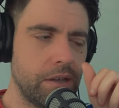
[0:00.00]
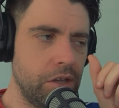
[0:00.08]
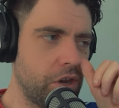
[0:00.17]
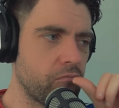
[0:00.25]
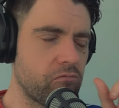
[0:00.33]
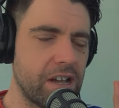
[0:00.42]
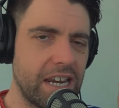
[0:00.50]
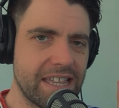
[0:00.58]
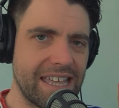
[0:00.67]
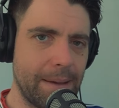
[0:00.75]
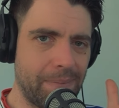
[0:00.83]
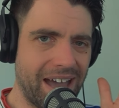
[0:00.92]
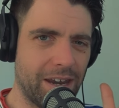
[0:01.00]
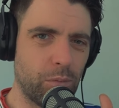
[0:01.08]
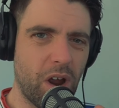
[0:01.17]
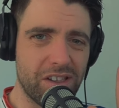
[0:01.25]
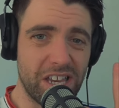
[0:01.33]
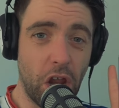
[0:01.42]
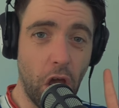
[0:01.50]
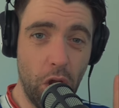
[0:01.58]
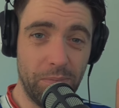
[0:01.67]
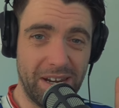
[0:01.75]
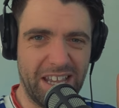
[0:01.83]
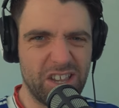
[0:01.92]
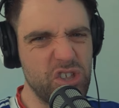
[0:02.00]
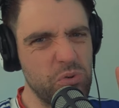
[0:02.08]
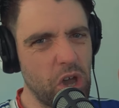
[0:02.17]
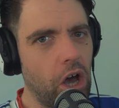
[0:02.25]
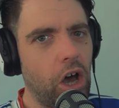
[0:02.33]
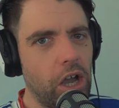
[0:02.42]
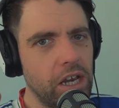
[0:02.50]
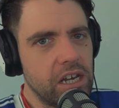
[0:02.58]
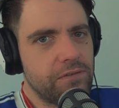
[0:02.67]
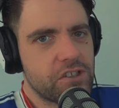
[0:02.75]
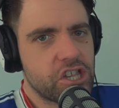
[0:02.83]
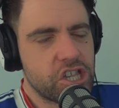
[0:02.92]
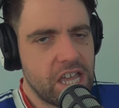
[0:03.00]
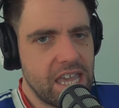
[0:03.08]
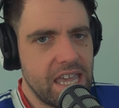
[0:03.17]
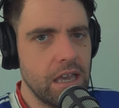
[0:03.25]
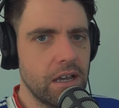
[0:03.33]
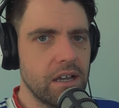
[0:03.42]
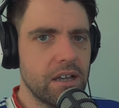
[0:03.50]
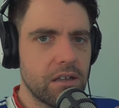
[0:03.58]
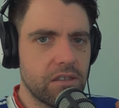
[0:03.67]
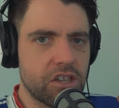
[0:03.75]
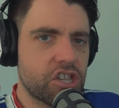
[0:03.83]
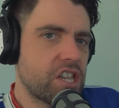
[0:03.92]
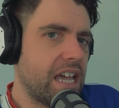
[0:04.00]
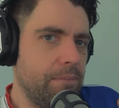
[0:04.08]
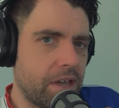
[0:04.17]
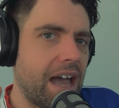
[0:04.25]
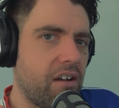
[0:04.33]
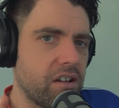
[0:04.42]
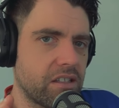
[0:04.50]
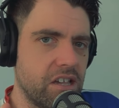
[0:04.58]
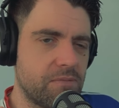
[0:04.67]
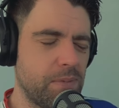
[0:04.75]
You don't really see a pattern. Whereas in openings, you kind of see the same characters.